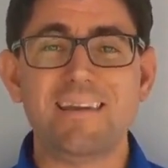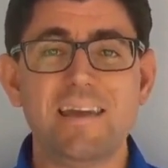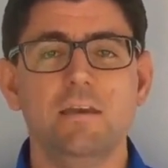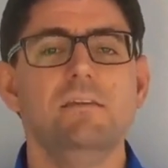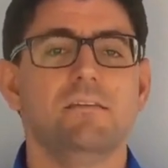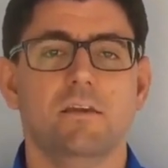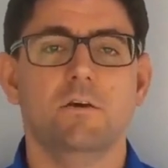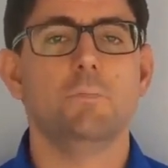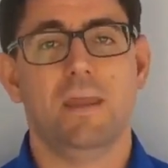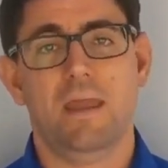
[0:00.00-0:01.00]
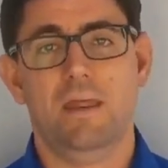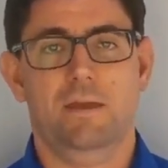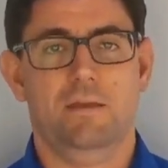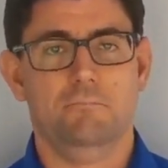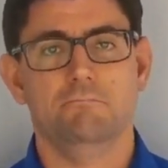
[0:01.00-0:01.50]
by any skilled
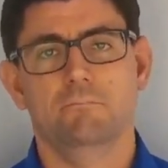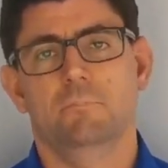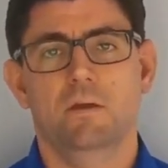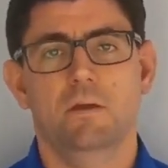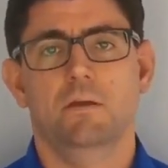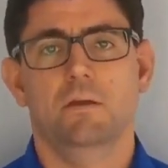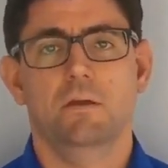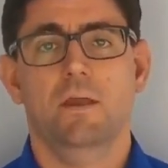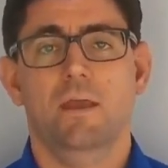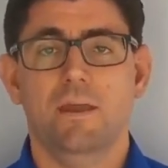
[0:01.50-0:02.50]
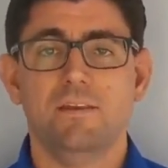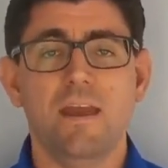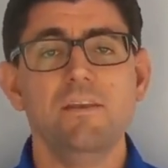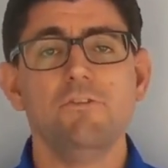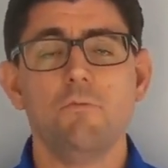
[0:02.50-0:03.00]
mechanic. It
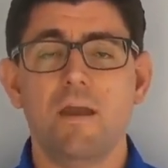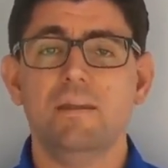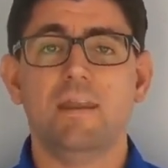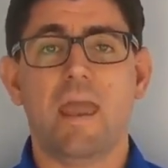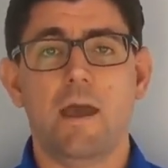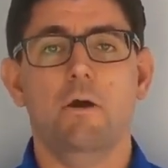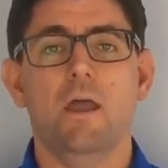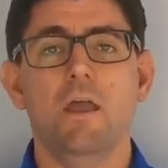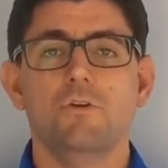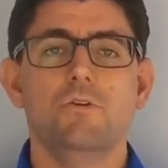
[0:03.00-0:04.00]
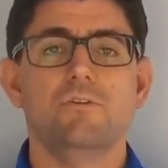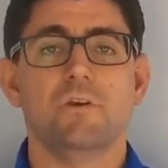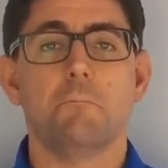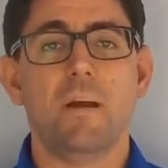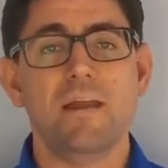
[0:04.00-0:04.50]
takes around an hour
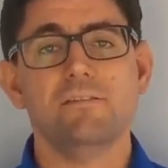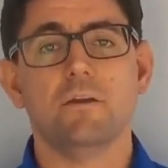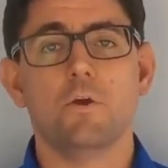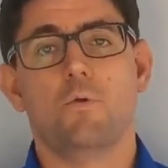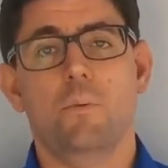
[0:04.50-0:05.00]
using basic